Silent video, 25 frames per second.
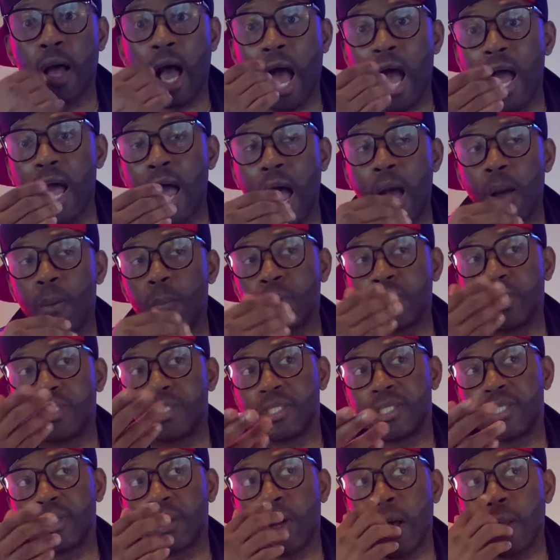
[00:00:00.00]
I would
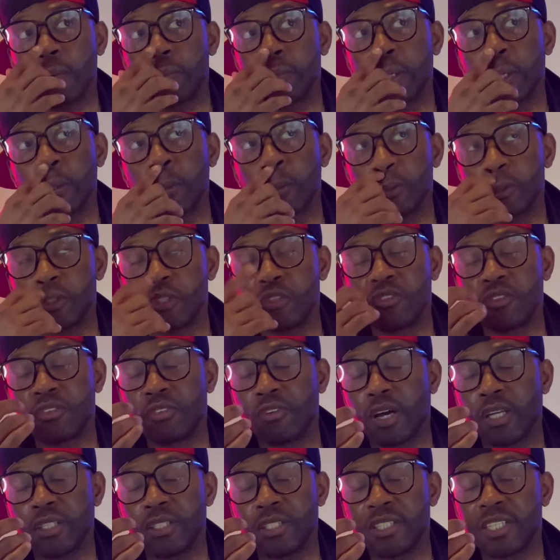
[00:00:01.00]
still have to give it to
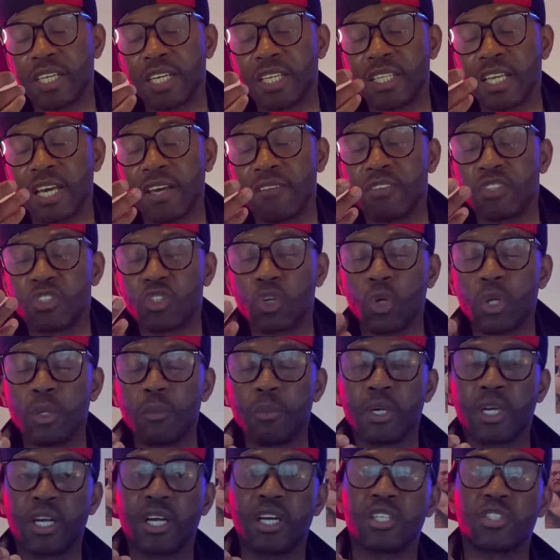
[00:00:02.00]
Gervonta Tank Davis, only
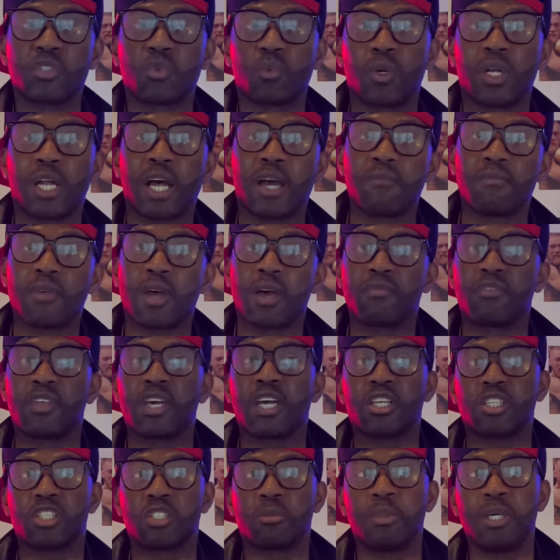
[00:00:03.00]
because when I
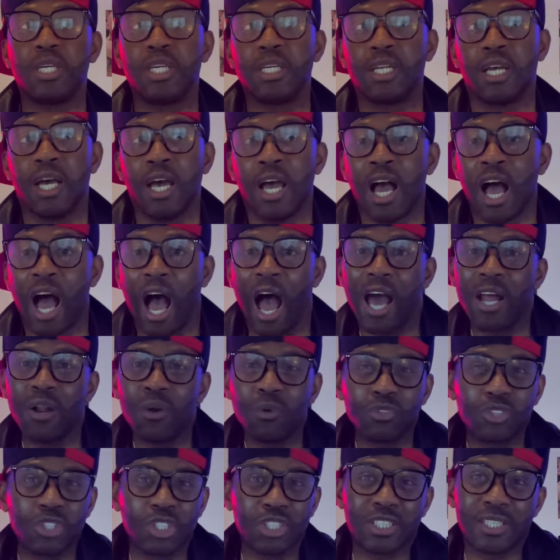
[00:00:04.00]
think of speed, I
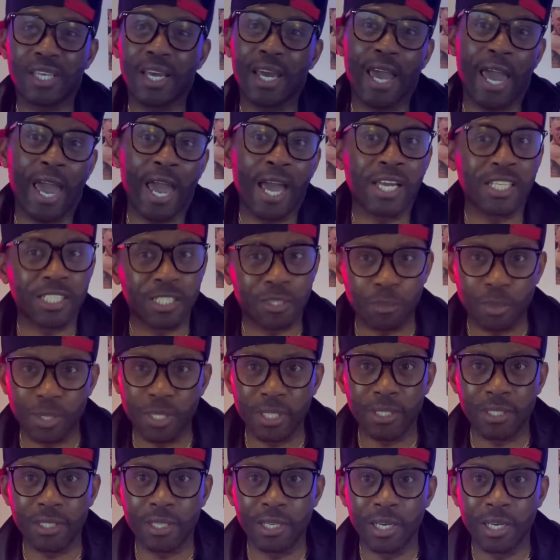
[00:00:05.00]
don't just say hand speed.